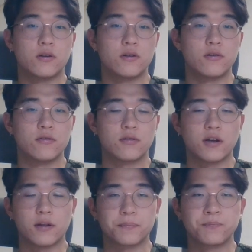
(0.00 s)
it is
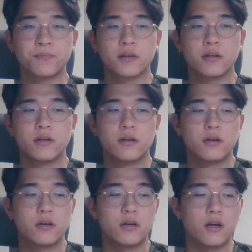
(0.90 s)
that
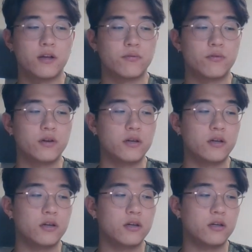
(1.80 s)
as
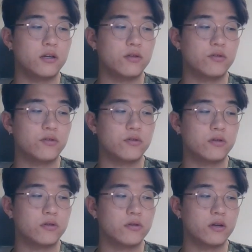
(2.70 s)
we
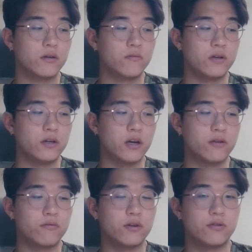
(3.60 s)

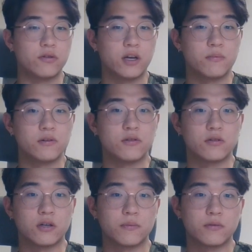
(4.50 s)
heavily
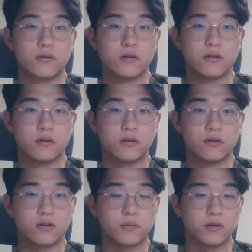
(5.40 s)
dope the
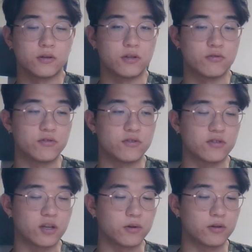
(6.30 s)
intrinsic
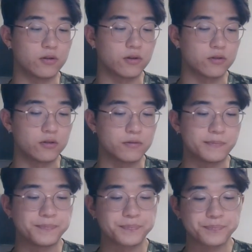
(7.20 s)
semiconductor,
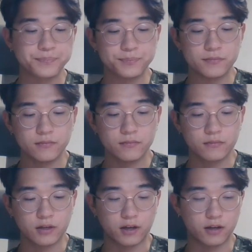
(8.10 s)

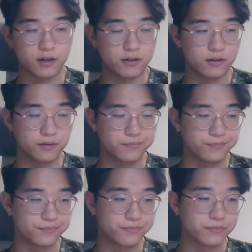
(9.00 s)
and
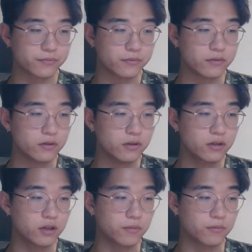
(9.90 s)

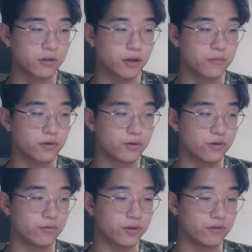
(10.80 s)
it can
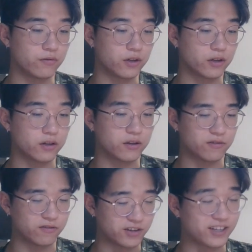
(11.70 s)
turn
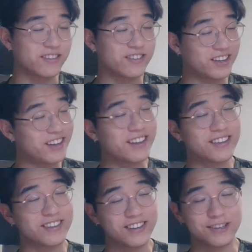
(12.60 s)
we can
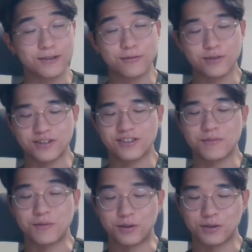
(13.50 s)
say degenerated
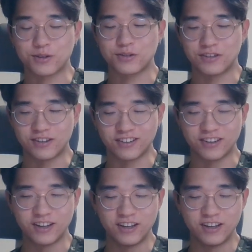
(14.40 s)
semiconductor, and